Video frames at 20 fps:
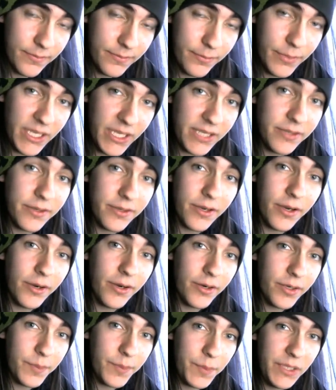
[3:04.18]
make your
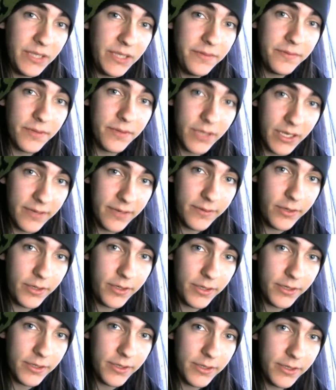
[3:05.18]
heart beat
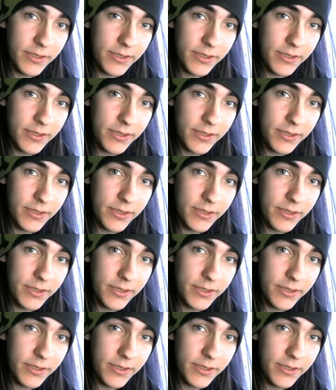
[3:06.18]
forever.